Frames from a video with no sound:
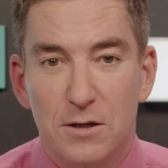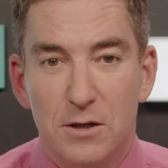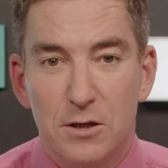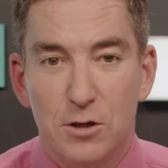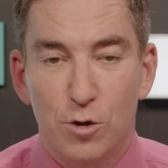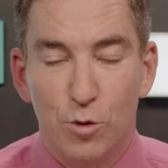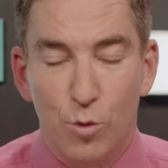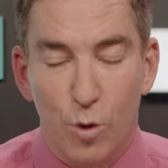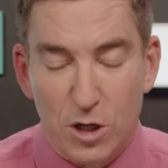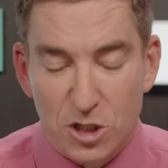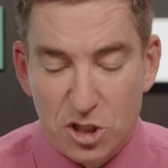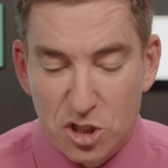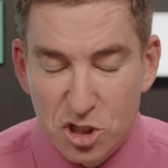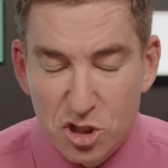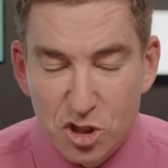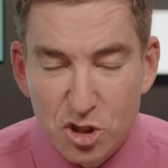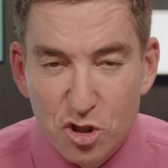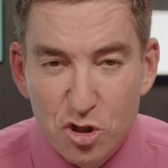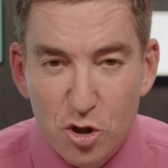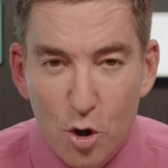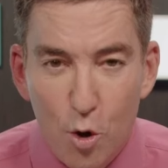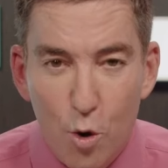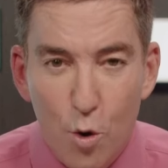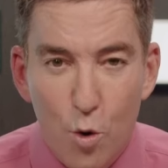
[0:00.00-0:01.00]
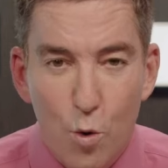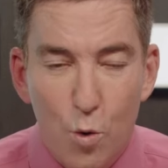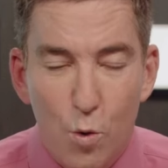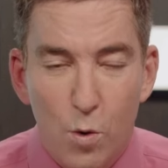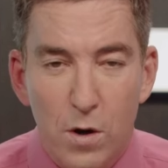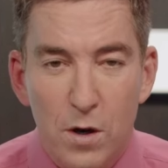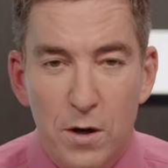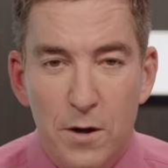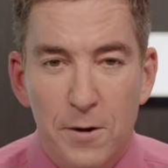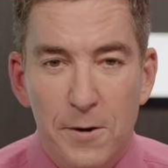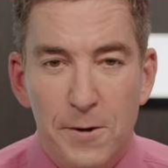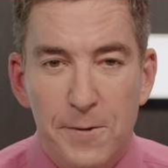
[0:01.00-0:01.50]
who are
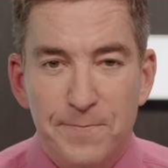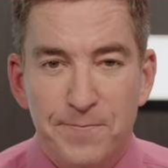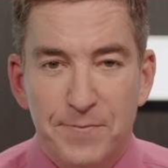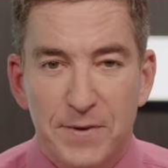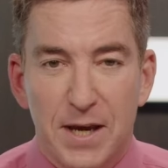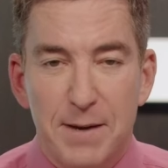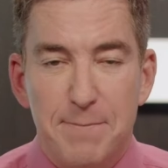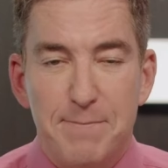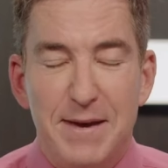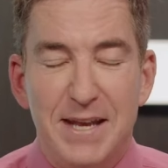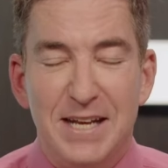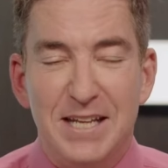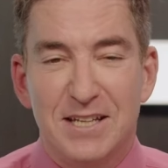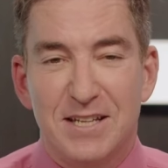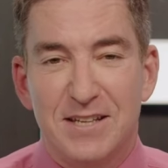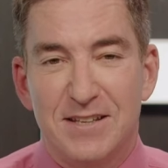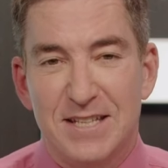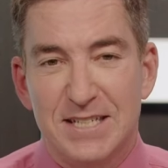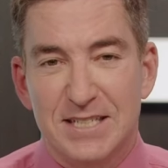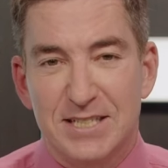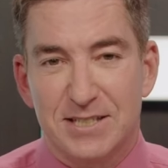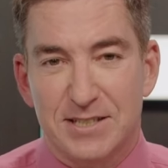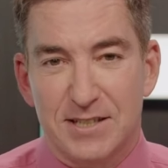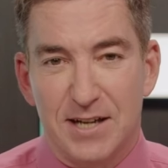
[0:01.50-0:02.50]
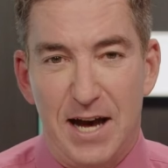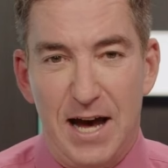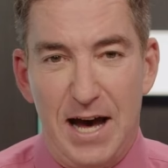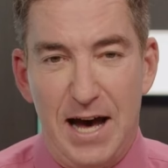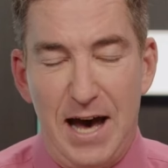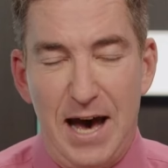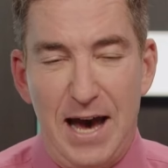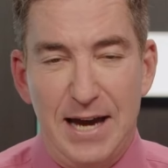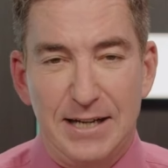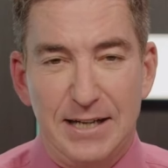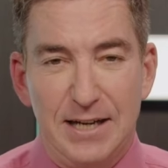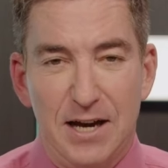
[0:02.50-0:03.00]
so committed to this uh,
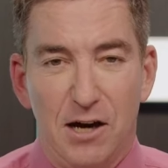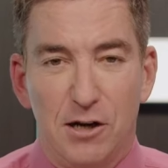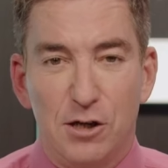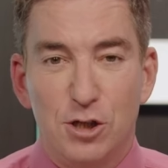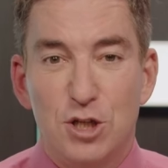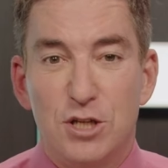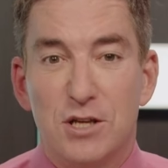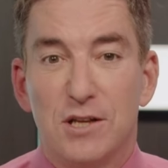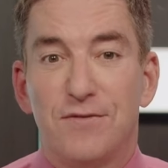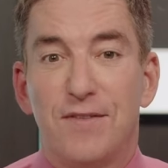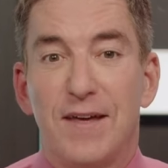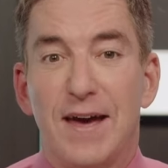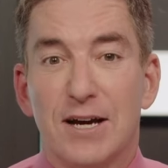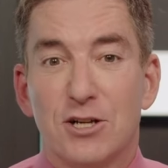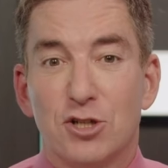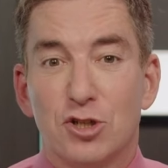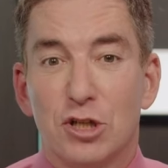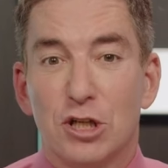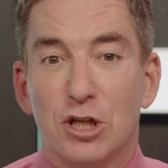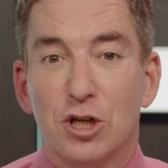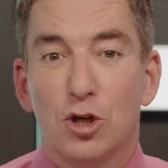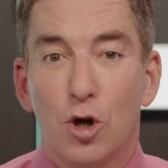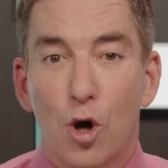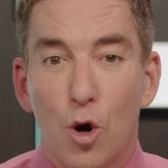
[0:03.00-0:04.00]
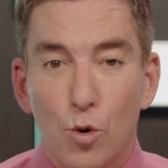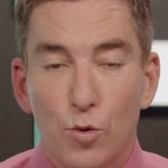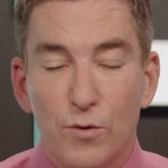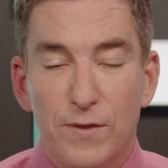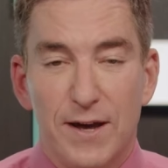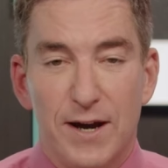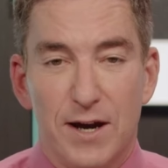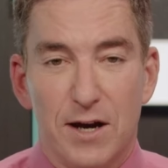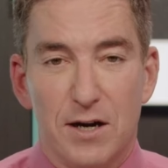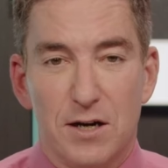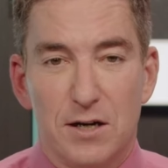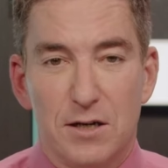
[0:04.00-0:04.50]
ideology that they actually go
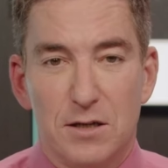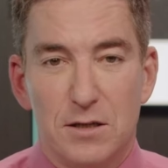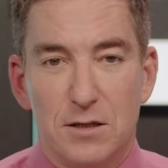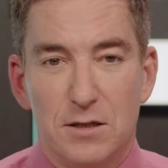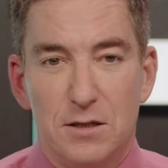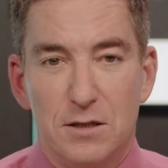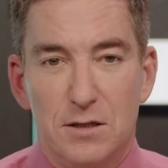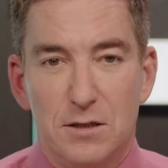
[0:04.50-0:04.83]
there.